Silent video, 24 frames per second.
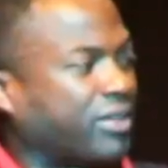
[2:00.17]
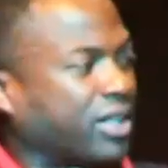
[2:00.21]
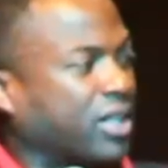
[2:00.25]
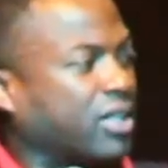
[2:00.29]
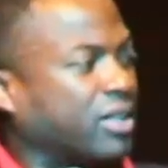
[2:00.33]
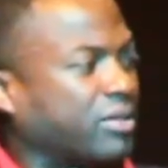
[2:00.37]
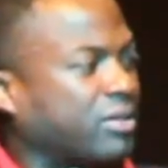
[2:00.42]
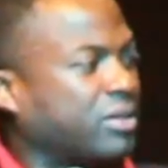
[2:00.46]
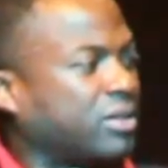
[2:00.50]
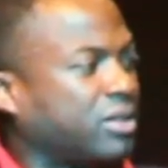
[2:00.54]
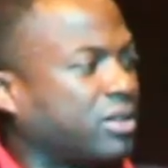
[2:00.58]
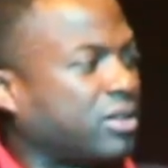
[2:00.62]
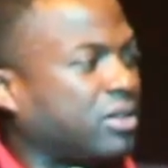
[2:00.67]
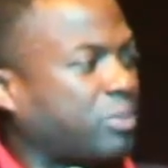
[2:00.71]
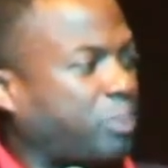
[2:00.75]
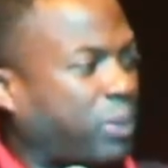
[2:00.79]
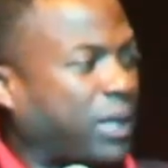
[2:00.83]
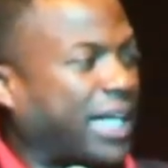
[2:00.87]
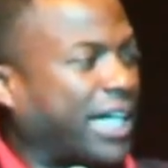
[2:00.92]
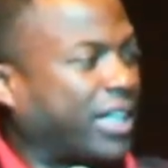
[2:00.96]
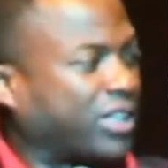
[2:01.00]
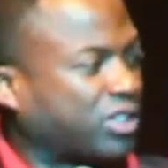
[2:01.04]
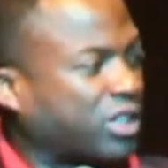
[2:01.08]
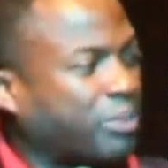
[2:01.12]

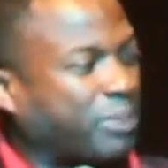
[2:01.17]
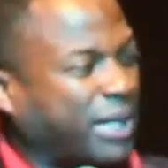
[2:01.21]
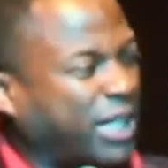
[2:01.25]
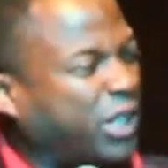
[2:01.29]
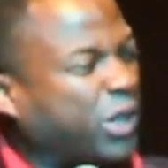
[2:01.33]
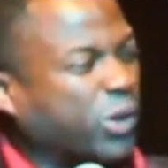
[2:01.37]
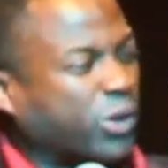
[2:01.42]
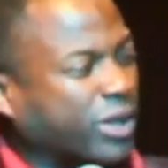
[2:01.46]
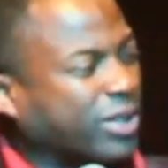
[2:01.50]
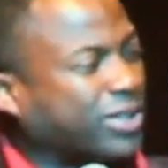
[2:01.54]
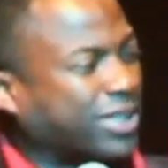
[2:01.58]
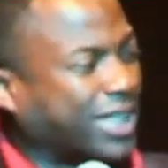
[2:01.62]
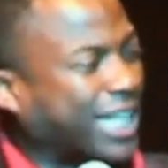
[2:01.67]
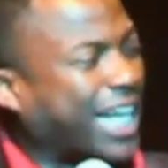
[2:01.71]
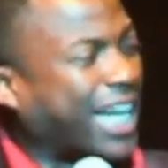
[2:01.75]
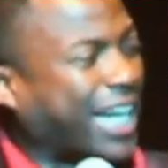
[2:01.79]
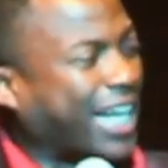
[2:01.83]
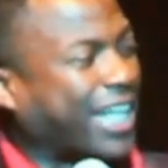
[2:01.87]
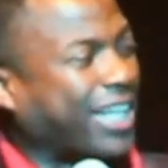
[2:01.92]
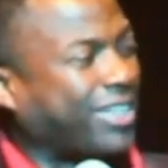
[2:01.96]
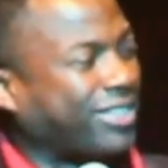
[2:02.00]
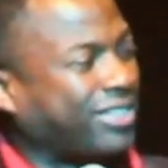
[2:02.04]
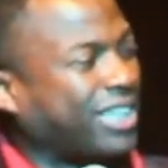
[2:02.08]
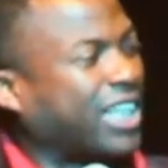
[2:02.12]
the players will be doing
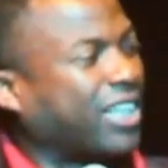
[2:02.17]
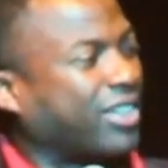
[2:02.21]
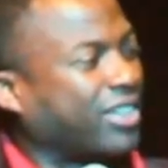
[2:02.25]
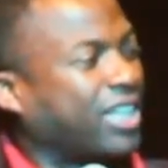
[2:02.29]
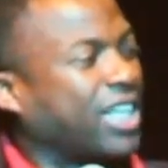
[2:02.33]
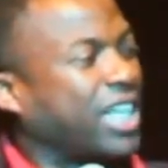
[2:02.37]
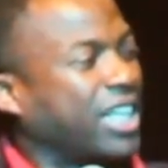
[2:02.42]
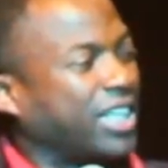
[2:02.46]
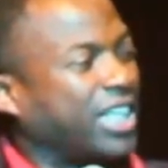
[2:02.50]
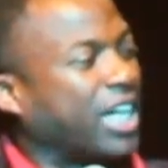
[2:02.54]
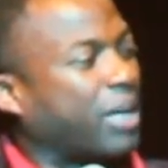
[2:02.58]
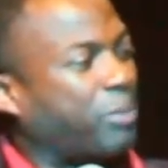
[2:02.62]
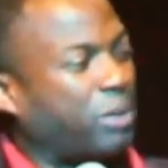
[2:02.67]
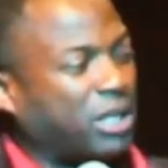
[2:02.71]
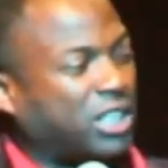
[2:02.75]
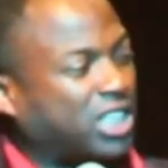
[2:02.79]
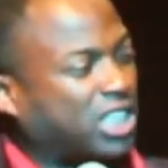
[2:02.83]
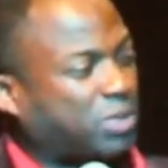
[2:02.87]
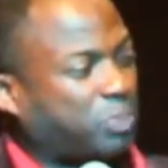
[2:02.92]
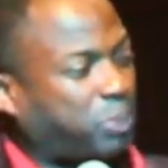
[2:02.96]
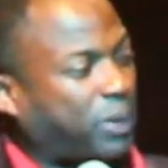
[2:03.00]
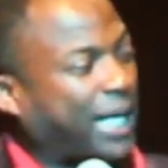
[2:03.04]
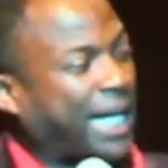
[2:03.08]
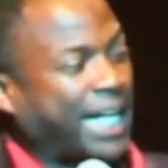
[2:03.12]
tonight. They'll be
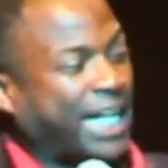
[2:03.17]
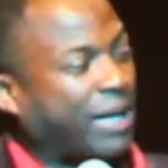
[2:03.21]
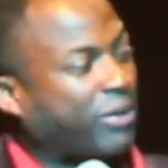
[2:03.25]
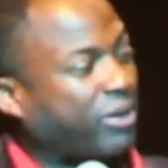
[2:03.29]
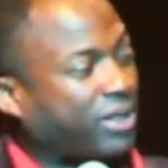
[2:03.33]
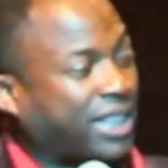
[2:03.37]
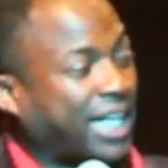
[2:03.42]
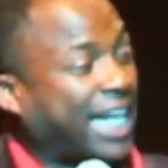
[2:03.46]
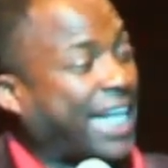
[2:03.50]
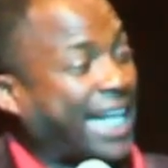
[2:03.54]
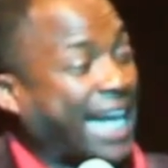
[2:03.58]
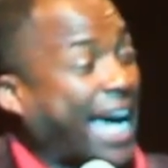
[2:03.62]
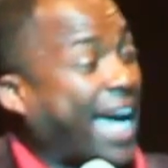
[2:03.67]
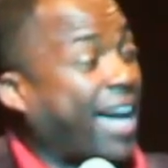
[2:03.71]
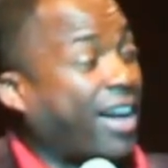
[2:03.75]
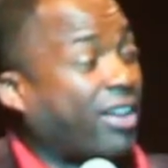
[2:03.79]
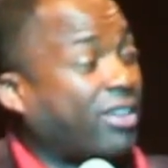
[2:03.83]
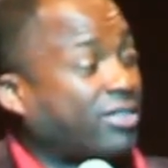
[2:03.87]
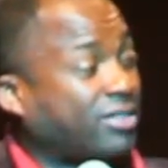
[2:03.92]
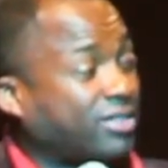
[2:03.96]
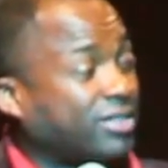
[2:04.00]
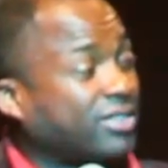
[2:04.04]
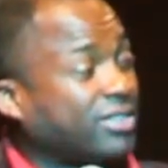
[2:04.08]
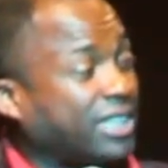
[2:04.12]
just playing everything
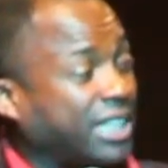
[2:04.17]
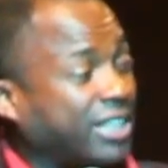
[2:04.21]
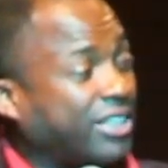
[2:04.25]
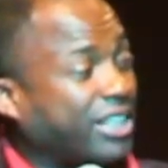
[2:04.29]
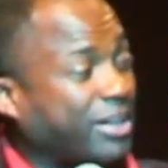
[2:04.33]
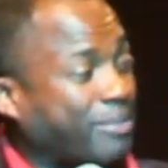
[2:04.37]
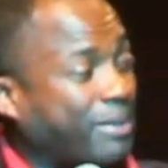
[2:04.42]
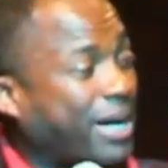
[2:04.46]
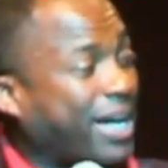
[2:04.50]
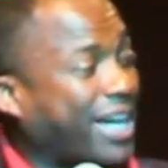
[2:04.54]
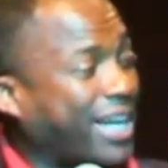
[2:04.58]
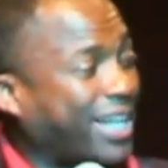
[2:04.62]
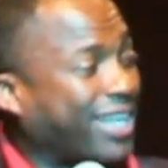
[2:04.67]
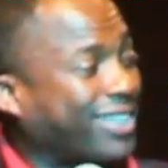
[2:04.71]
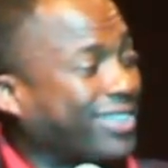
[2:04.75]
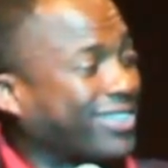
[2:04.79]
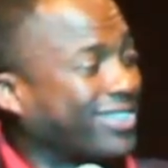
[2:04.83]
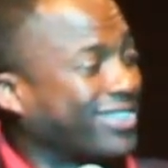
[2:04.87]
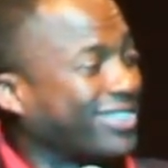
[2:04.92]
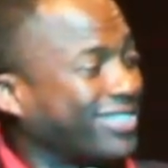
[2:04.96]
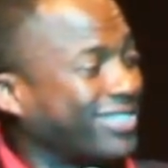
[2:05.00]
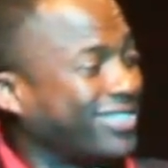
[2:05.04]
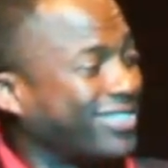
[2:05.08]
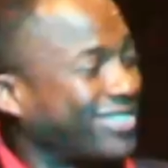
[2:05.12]
out in their
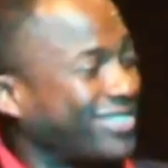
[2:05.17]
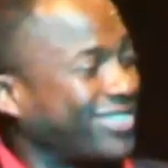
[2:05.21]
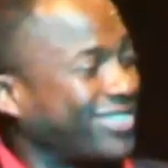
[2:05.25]
mind.